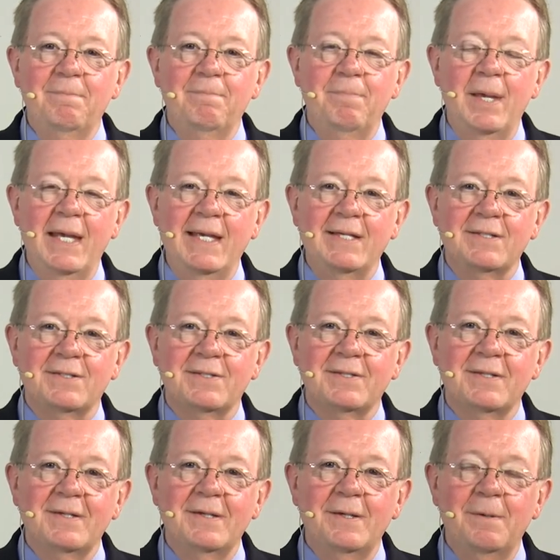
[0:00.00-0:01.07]
Peace,
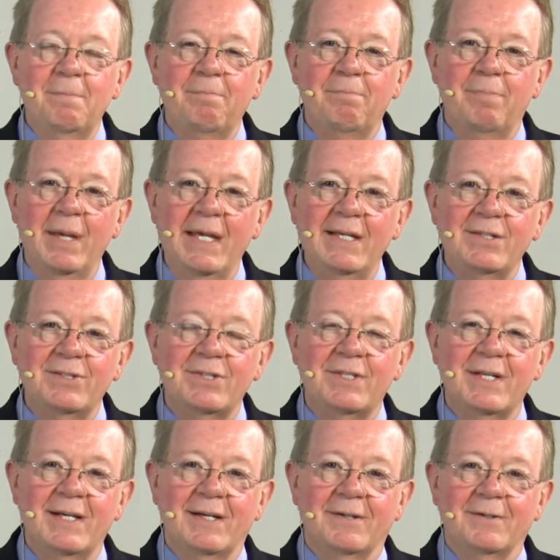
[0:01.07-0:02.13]
be
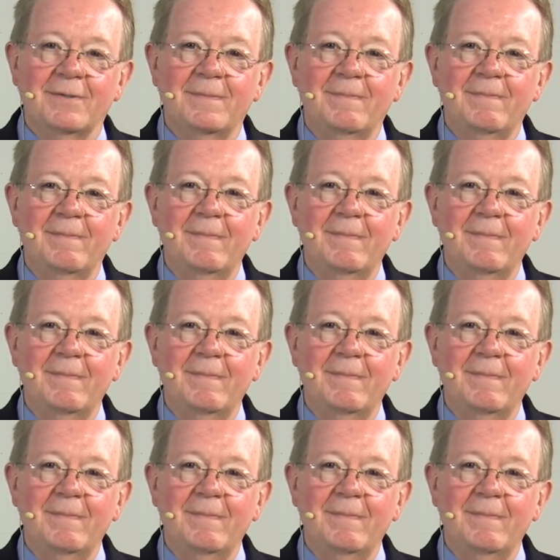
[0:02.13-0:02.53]
still.